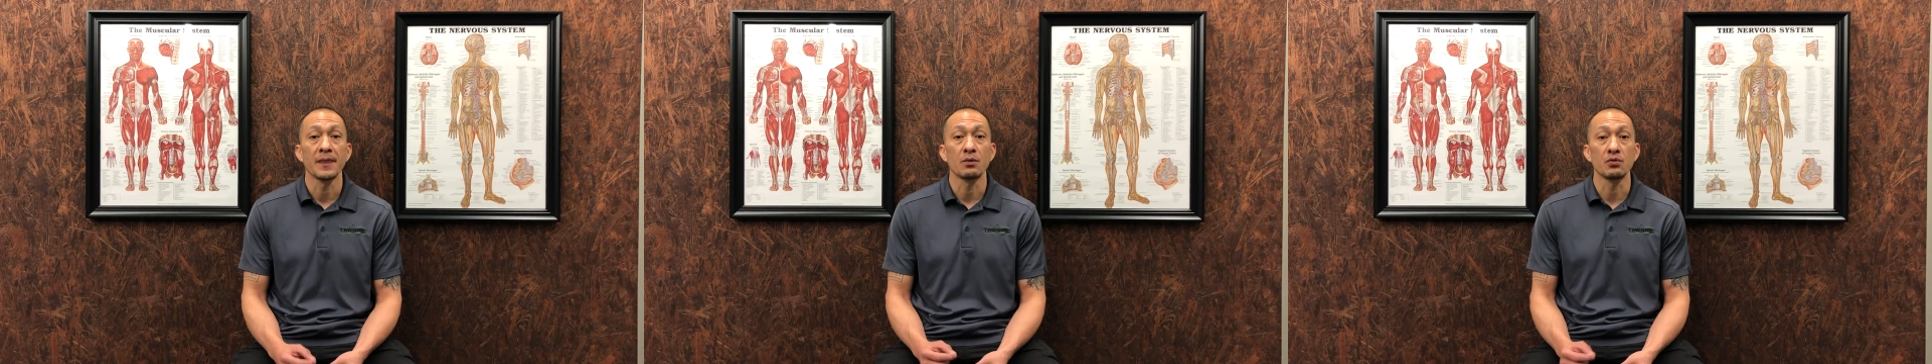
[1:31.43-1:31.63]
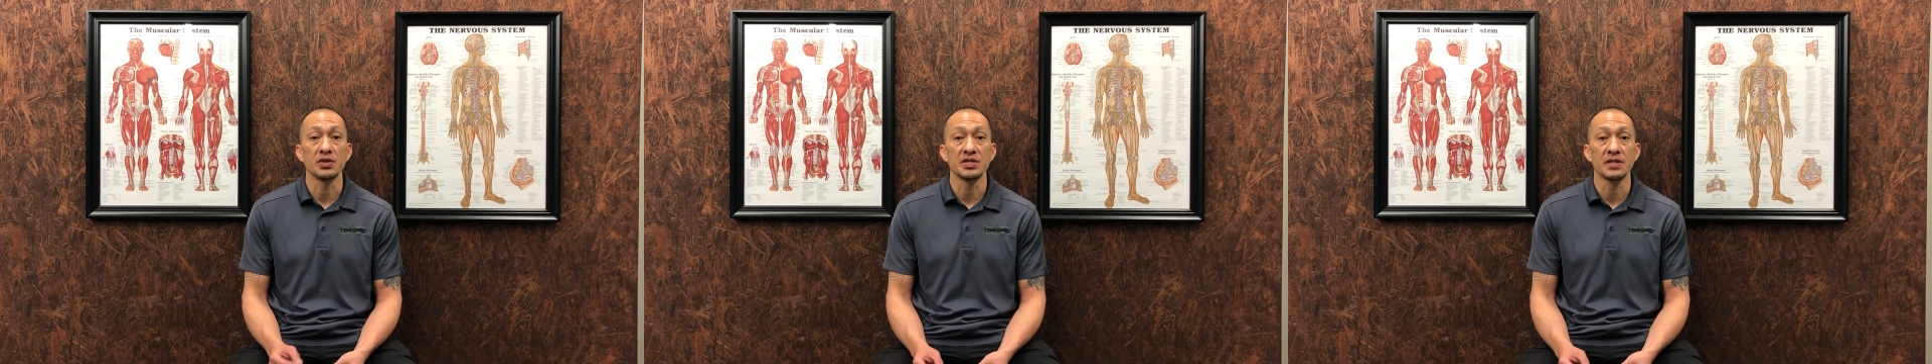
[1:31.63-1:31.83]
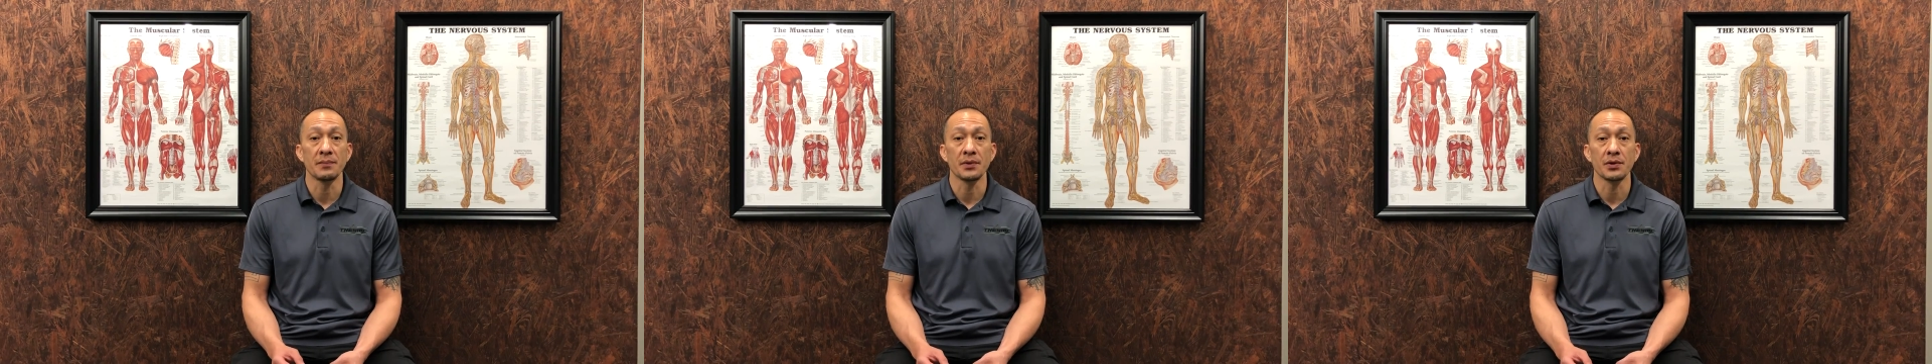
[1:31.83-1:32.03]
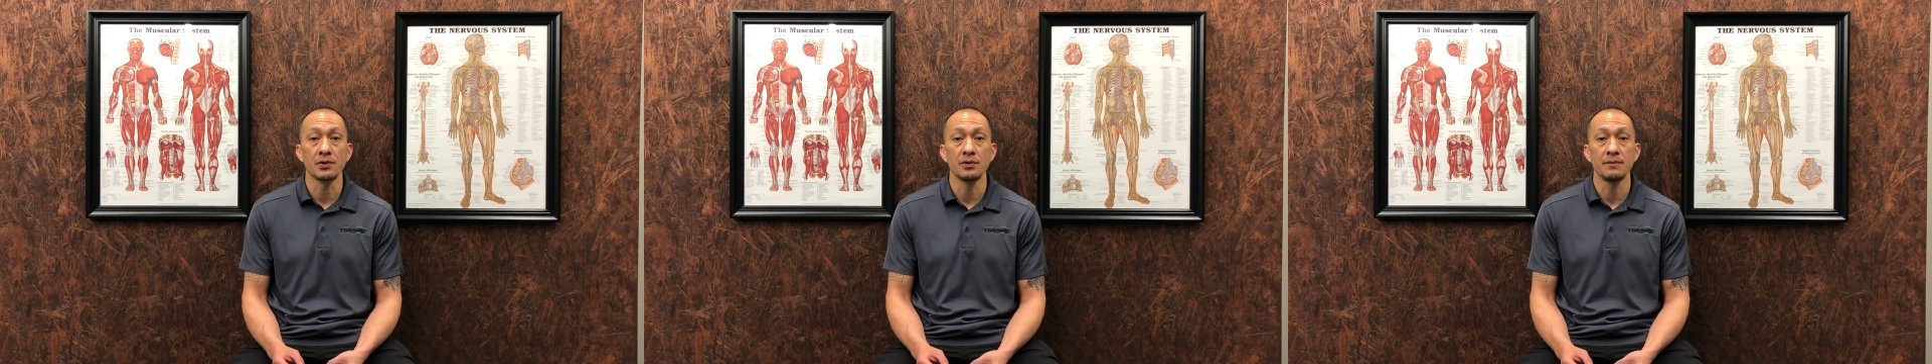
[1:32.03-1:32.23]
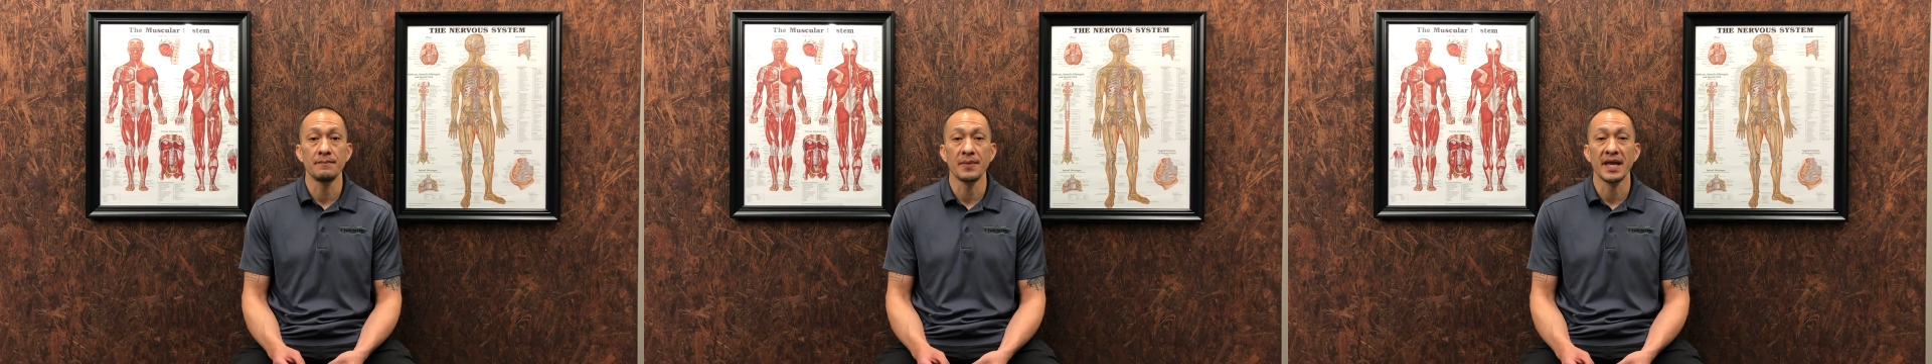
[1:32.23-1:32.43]

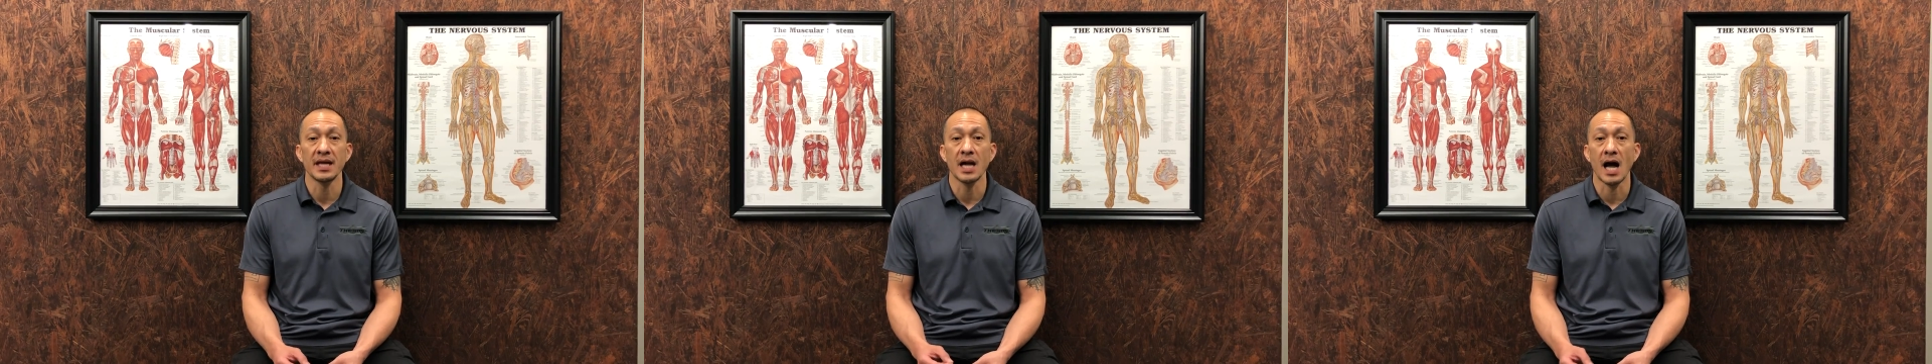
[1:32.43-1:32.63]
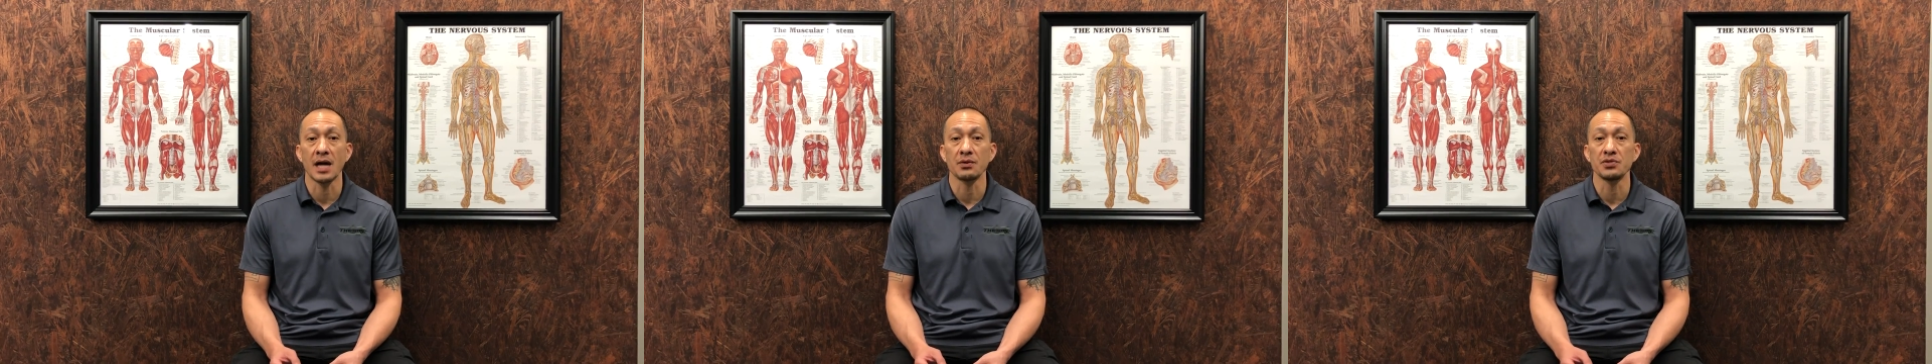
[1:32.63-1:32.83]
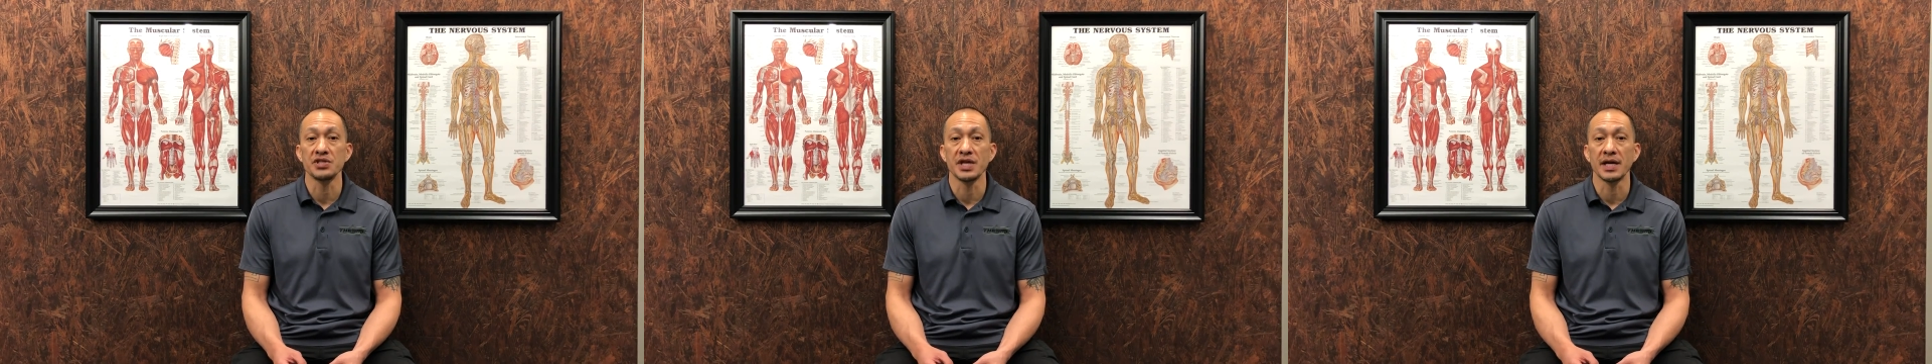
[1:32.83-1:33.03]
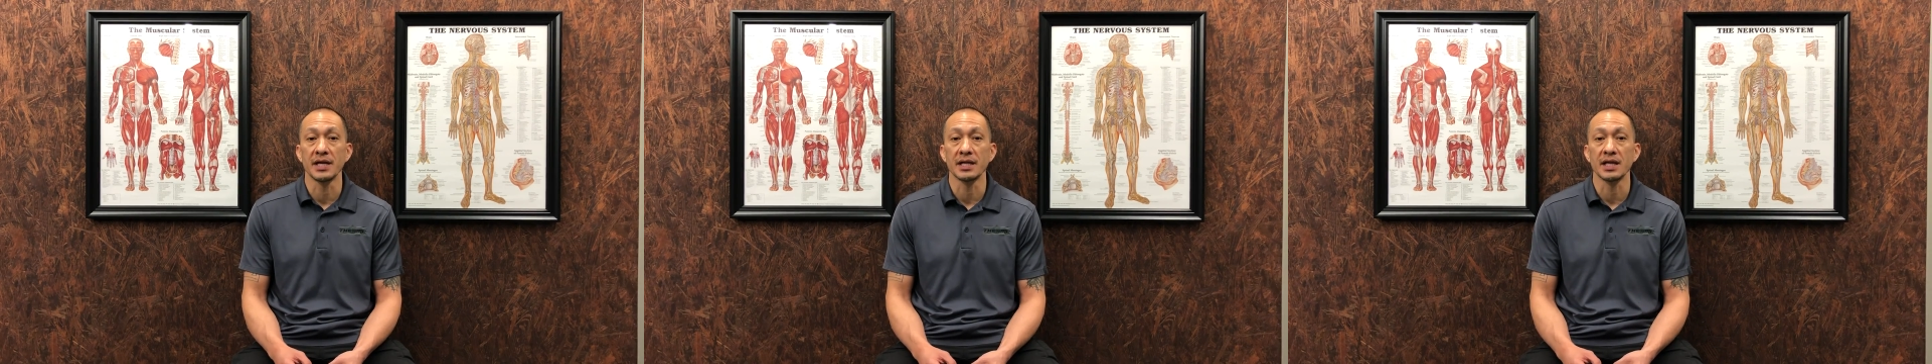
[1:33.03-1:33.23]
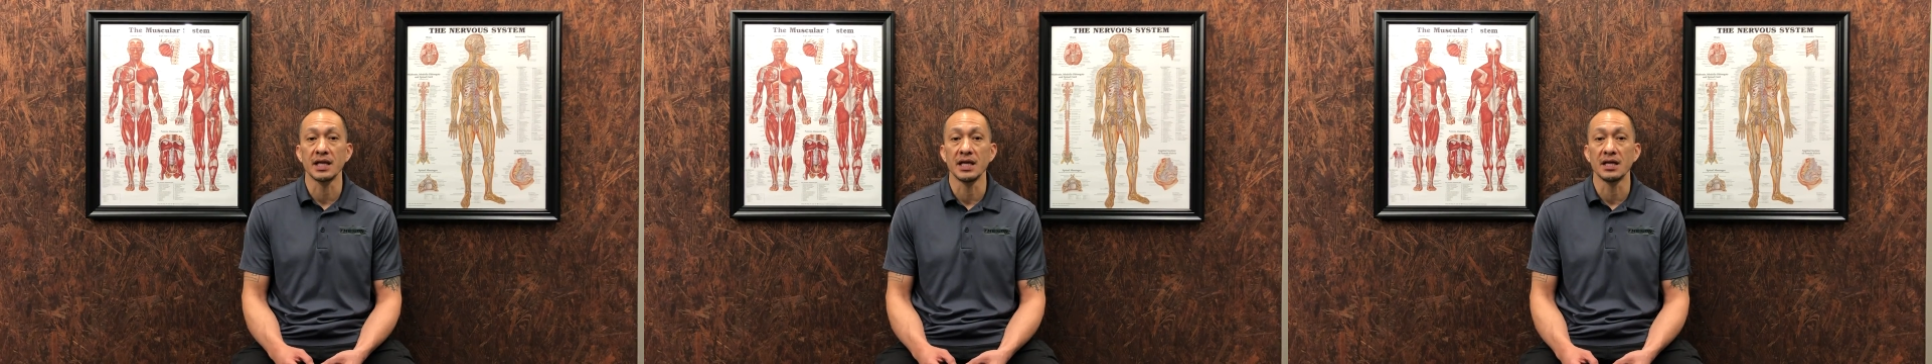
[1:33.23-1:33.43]
reciprocal and
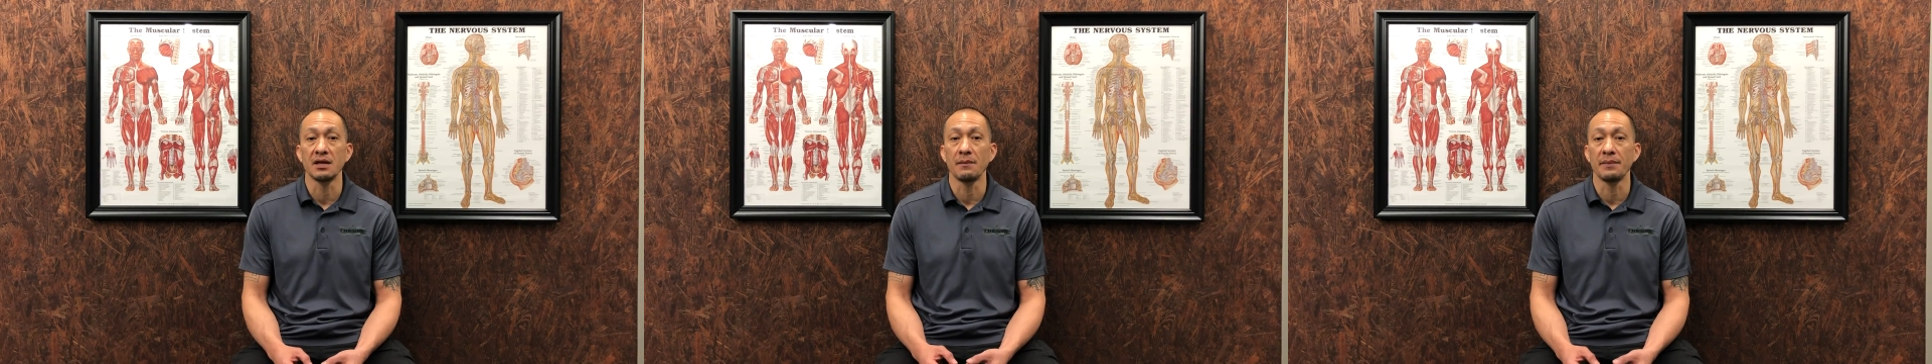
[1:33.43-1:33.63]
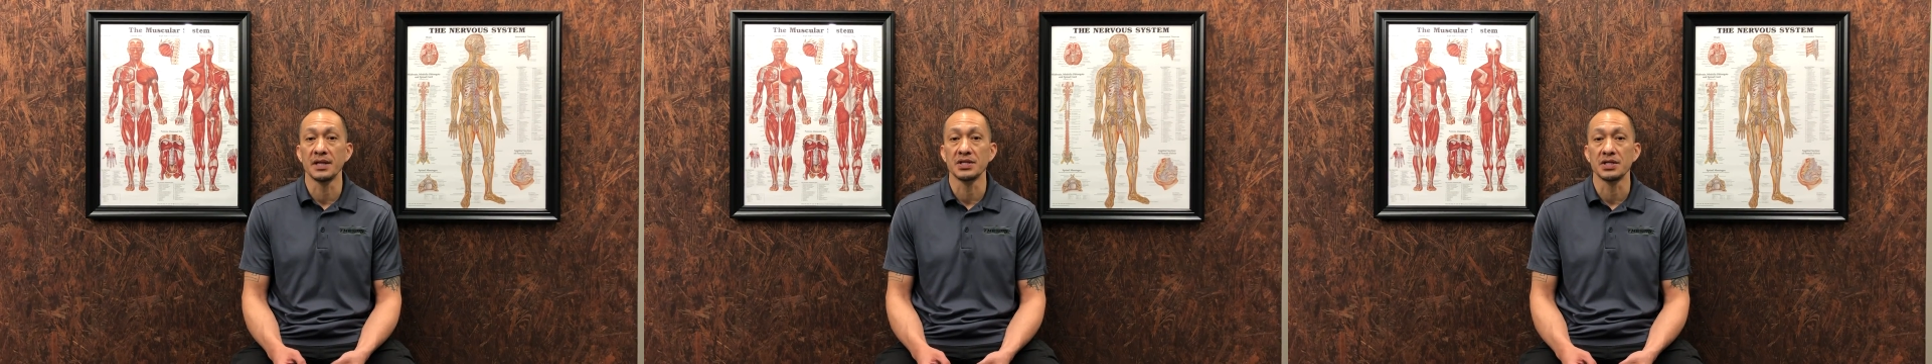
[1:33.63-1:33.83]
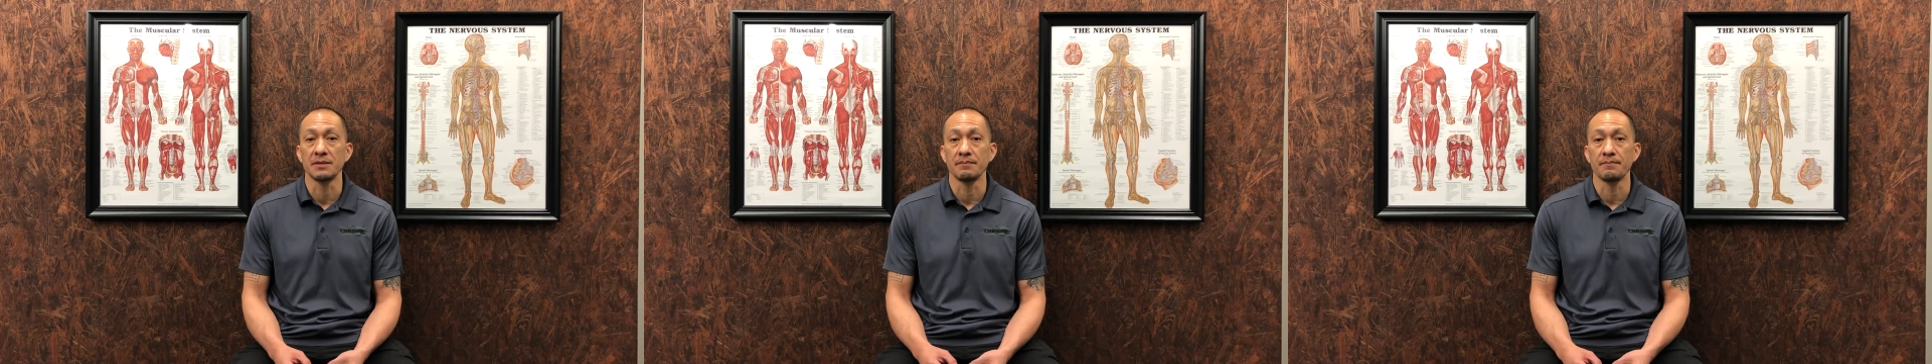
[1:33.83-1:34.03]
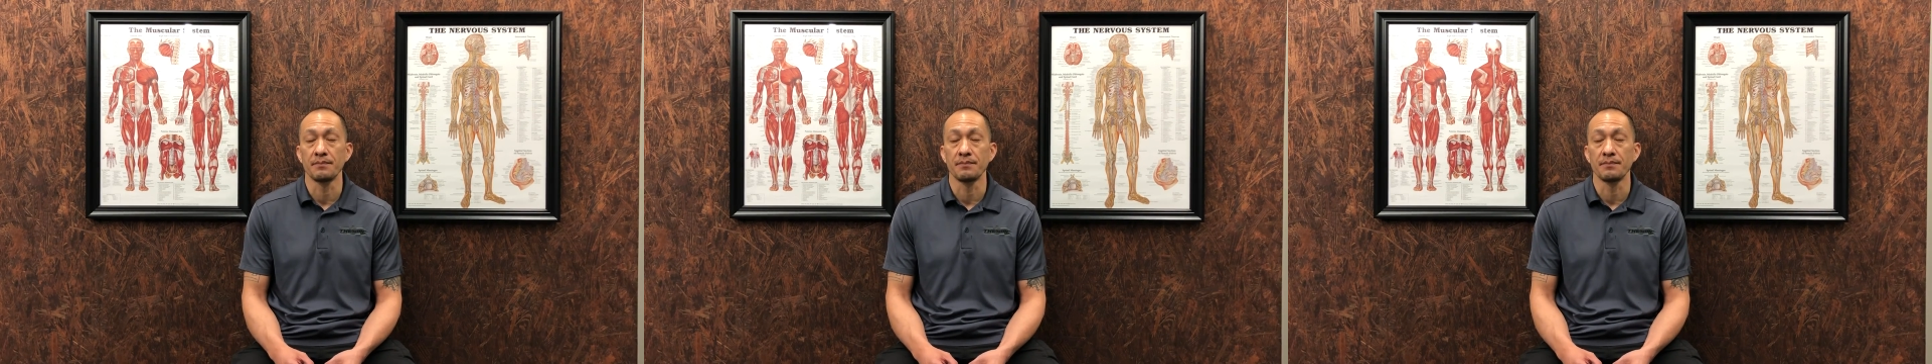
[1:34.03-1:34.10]
autogenic inhibition.